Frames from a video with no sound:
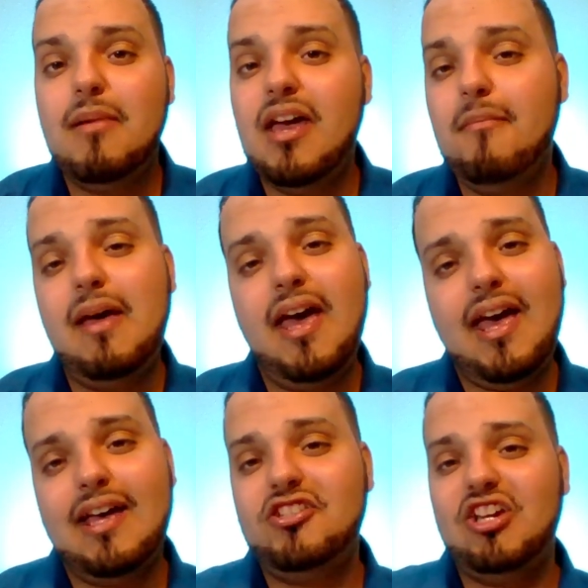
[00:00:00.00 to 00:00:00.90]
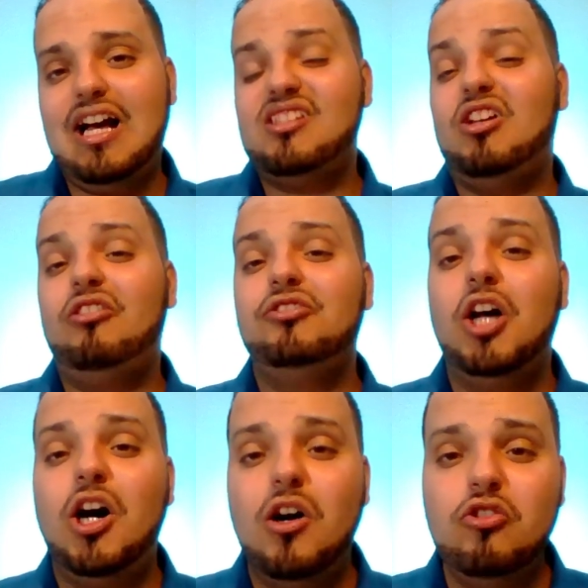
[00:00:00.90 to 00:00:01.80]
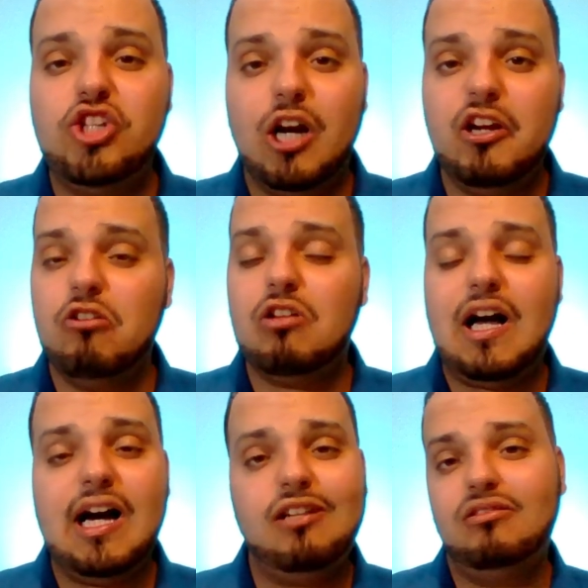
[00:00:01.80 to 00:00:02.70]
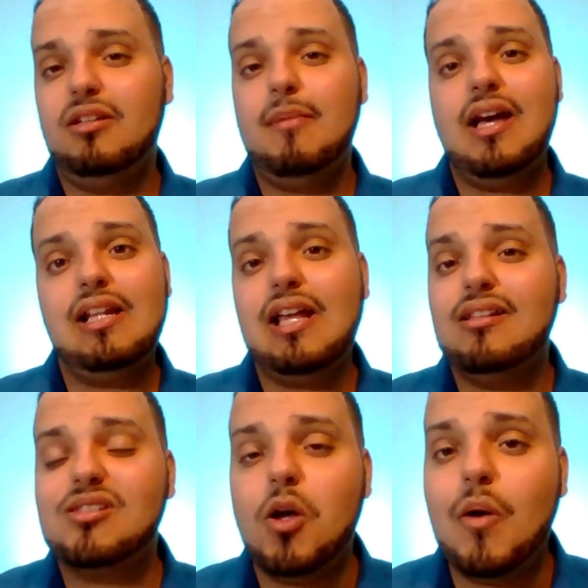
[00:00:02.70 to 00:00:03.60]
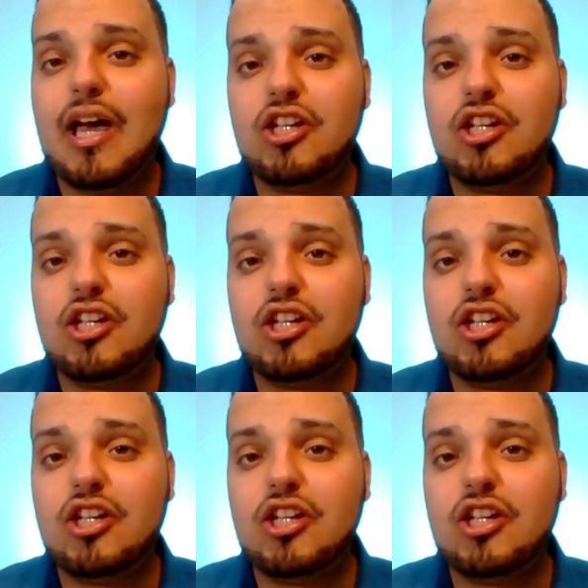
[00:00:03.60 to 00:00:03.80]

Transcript: Baby, as you guys all know, Jerry O'Connell, the man that is so